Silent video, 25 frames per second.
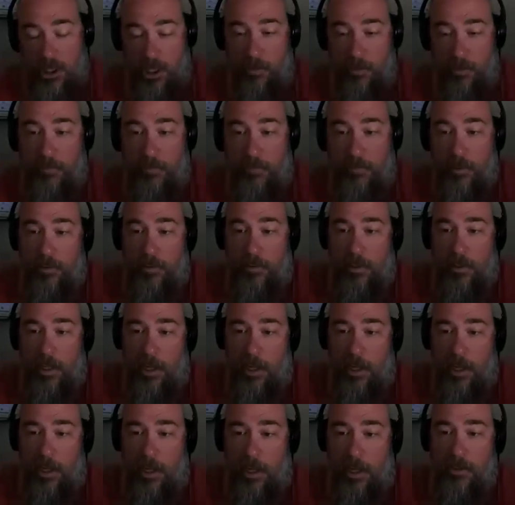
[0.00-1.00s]
ship
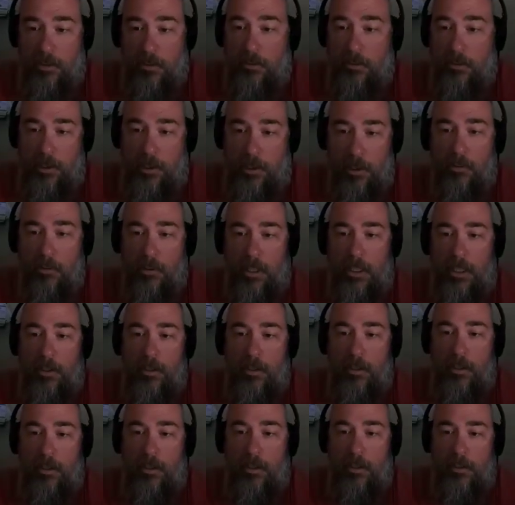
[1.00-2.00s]
as you're
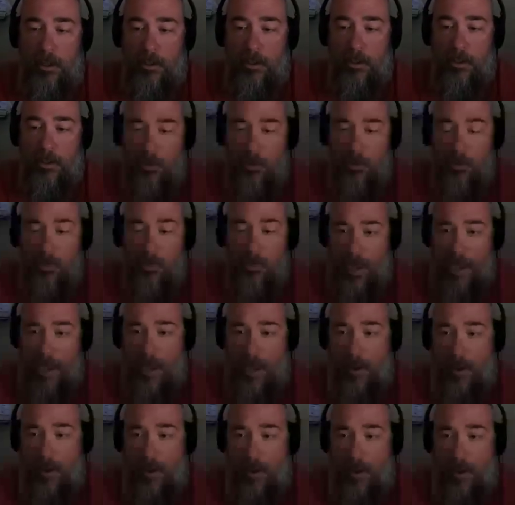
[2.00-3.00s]
going down your
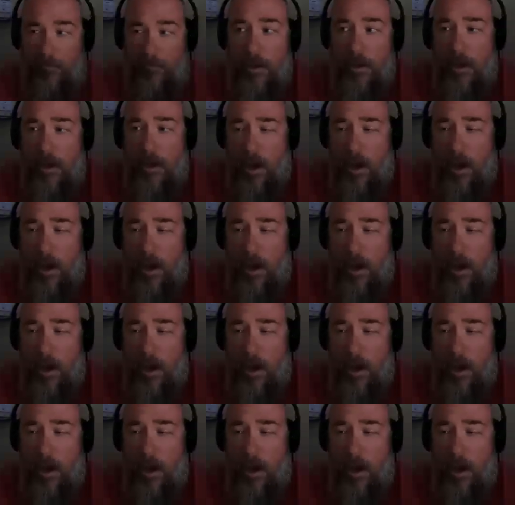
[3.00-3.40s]
path.